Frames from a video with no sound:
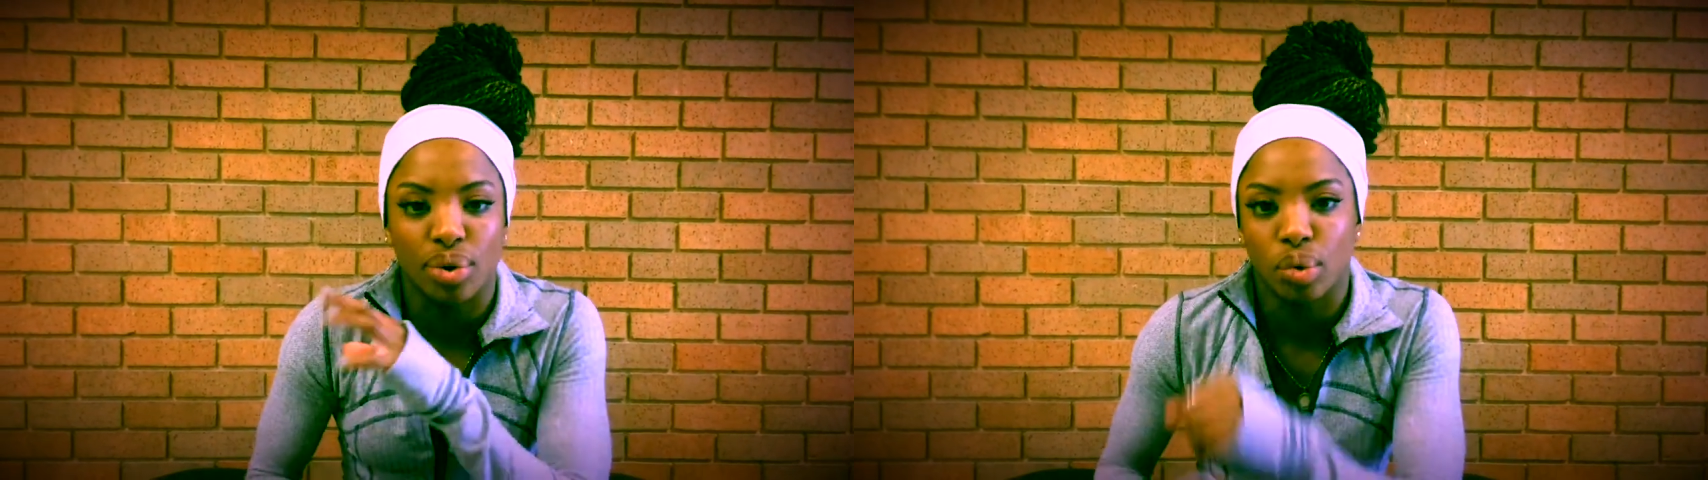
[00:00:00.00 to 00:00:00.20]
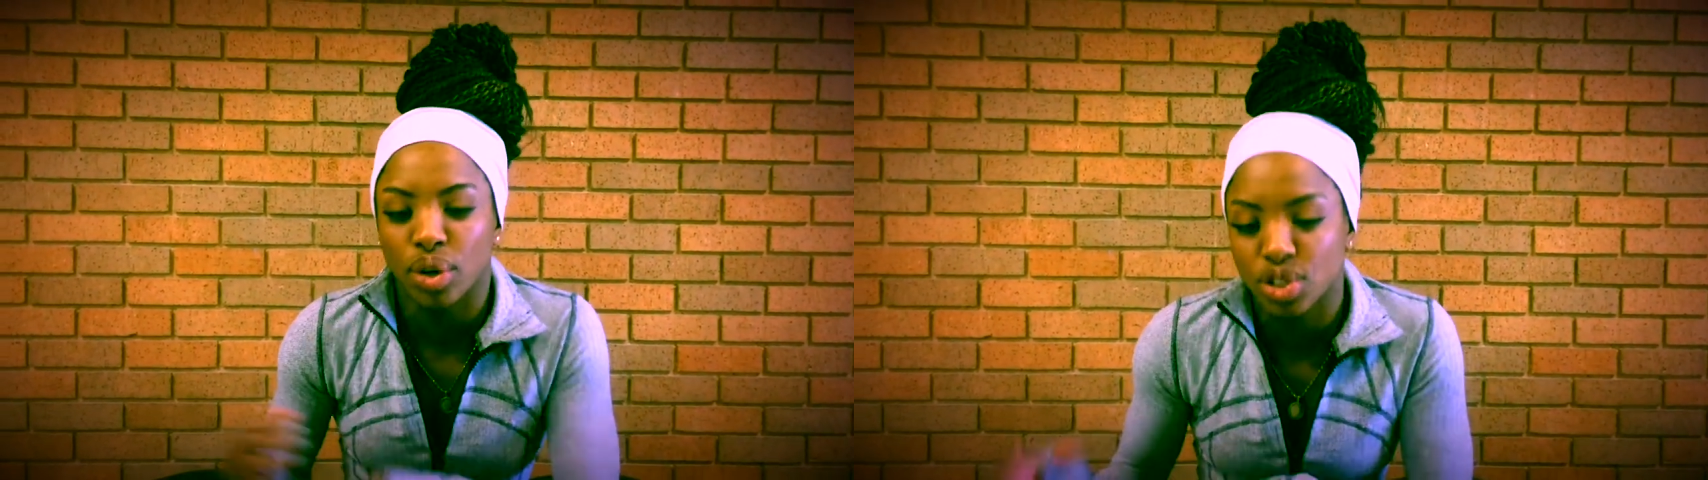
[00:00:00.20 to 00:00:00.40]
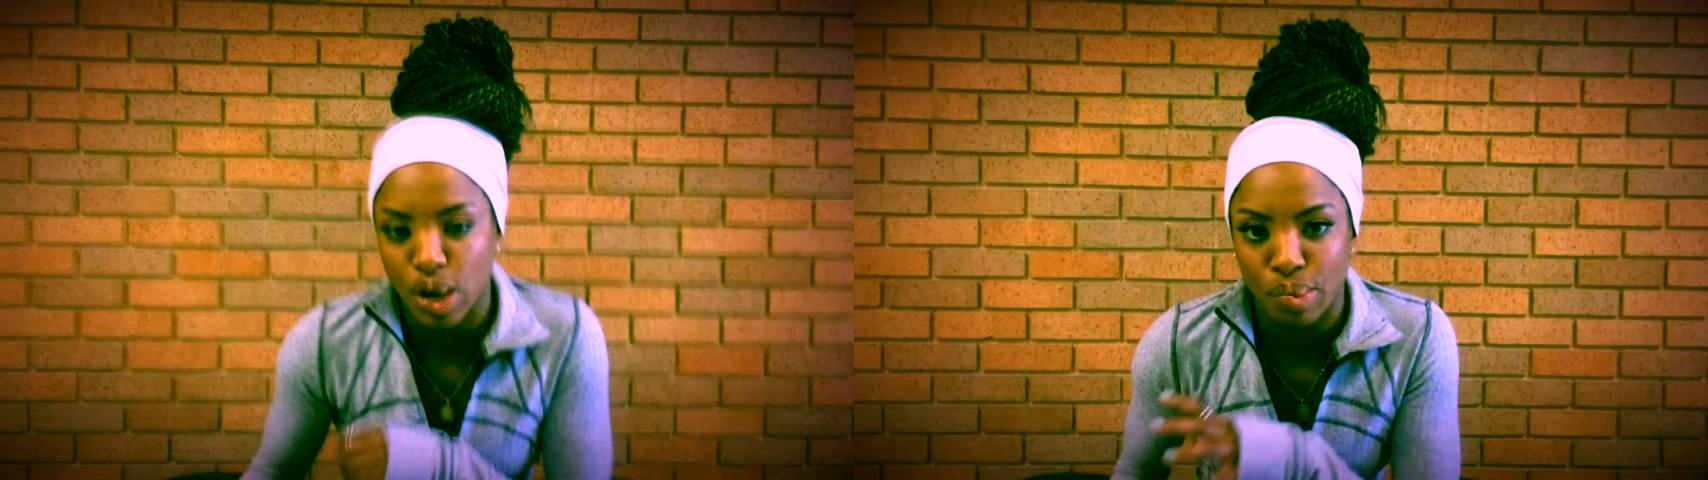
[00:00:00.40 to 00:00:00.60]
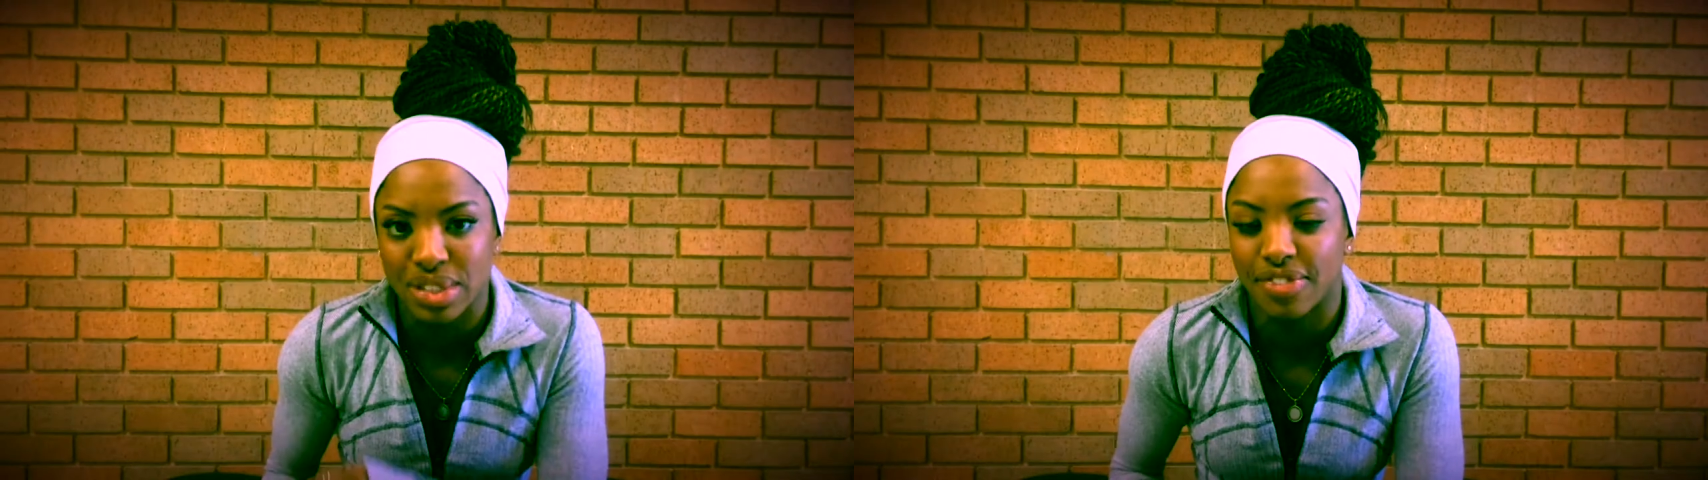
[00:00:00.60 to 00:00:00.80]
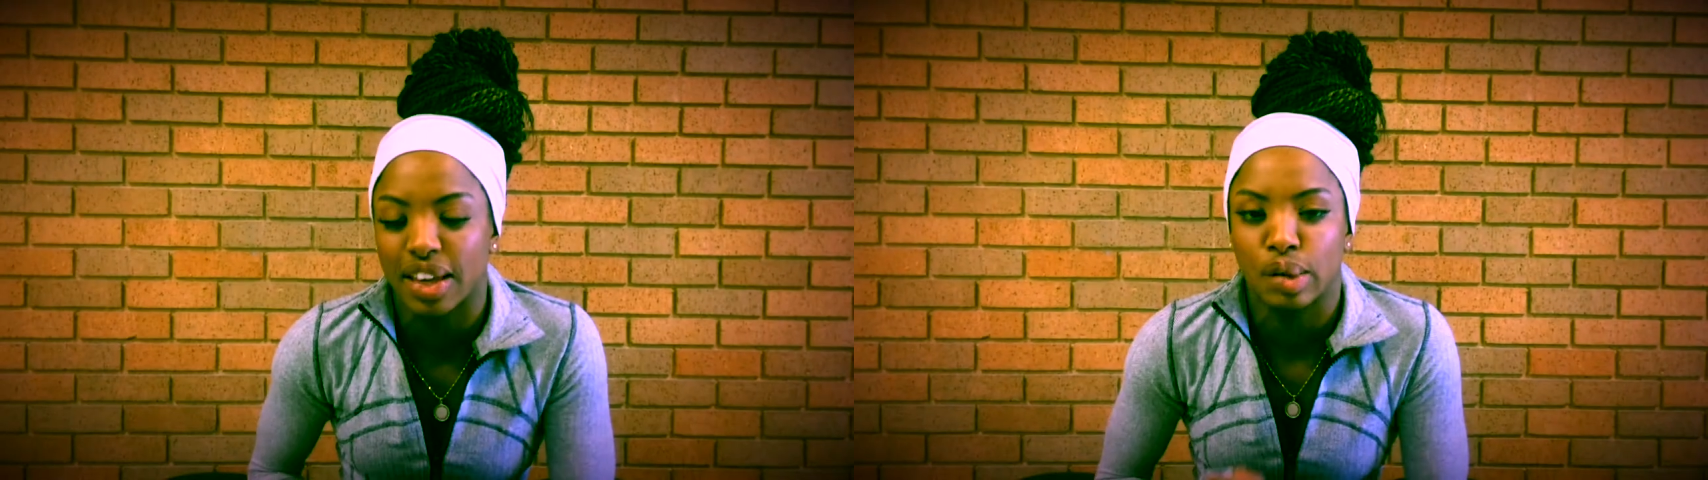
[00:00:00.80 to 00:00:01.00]
or a workshop
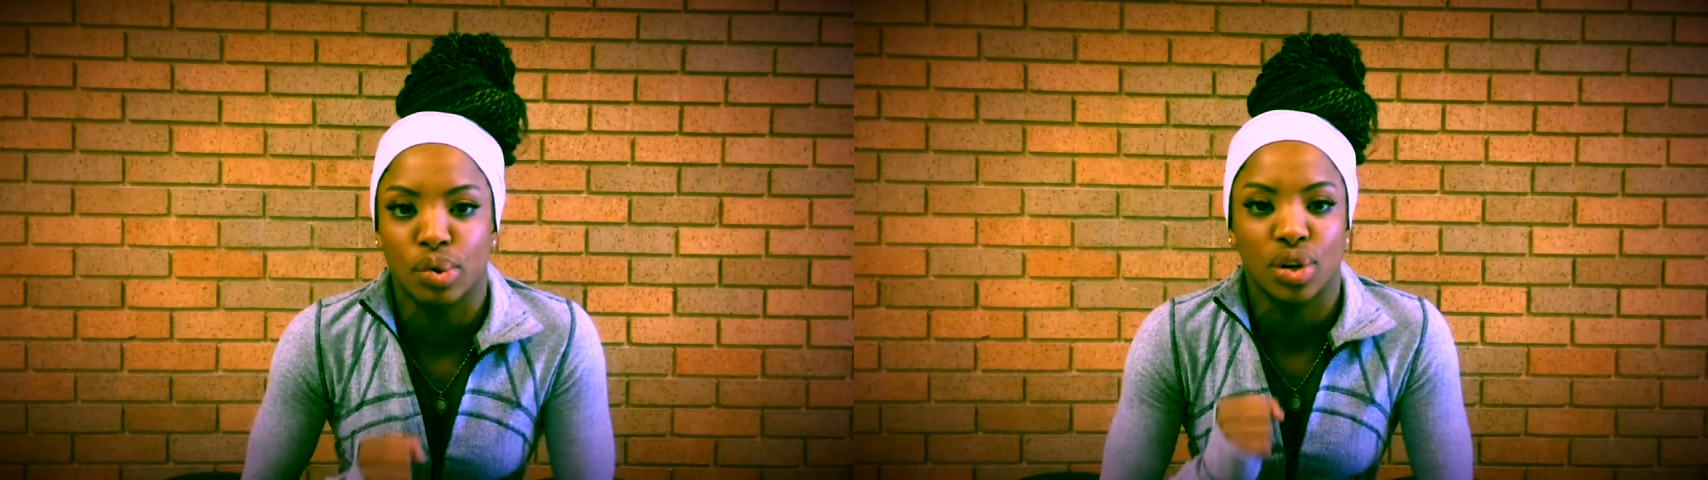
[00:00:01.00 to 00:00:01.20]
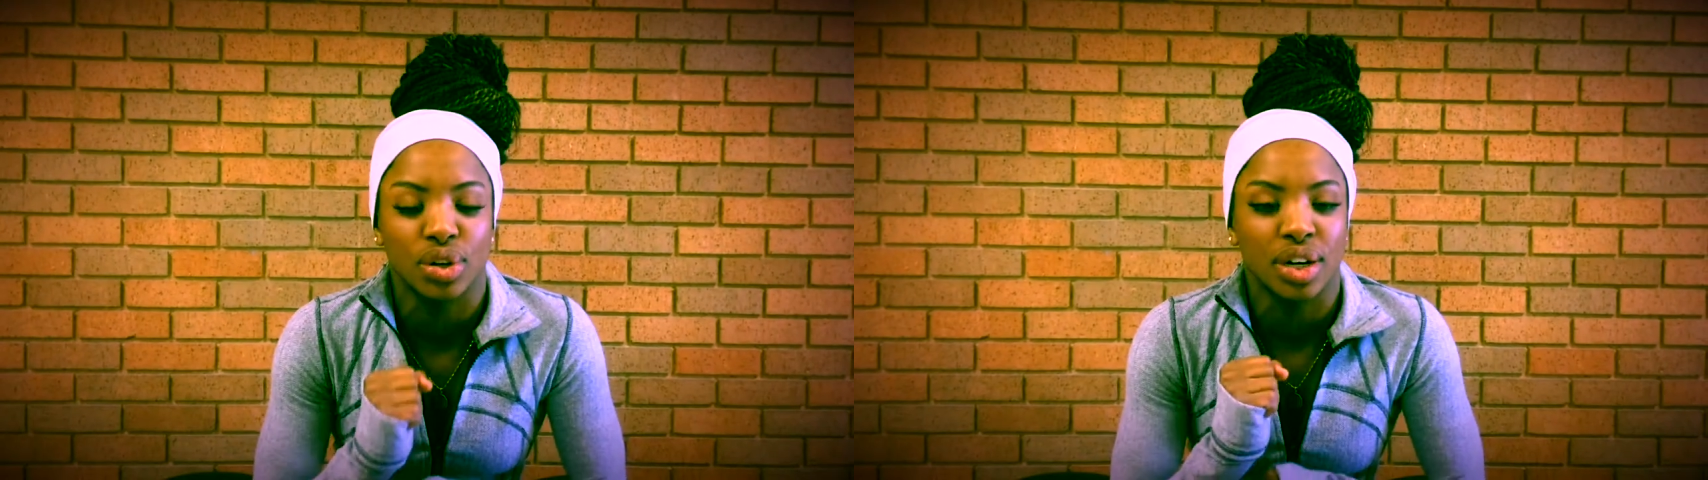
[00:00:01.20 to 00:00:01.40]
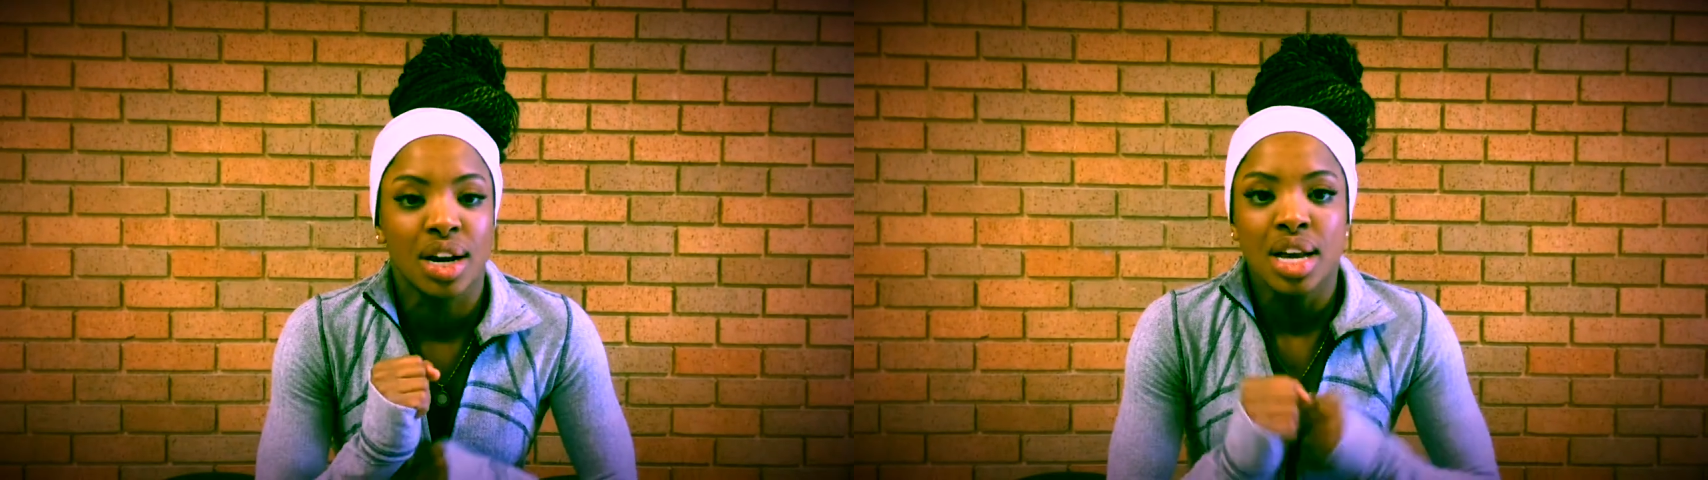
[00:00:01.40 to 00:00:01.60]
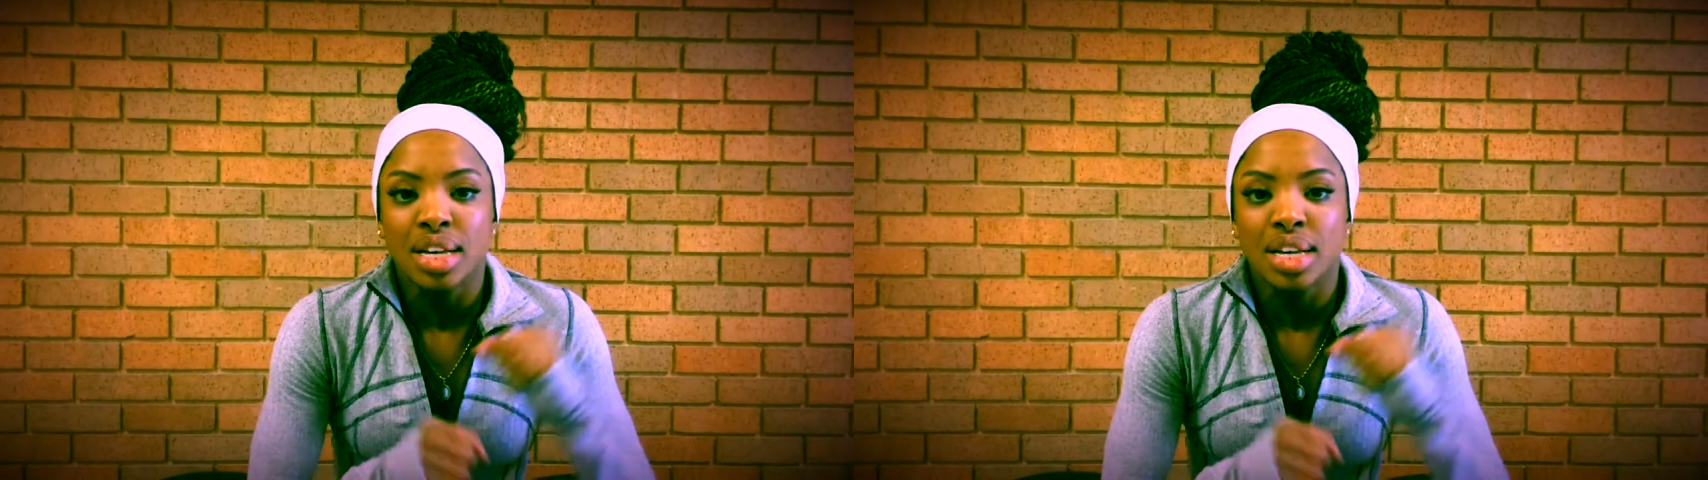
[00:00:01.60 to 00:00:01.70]
was available or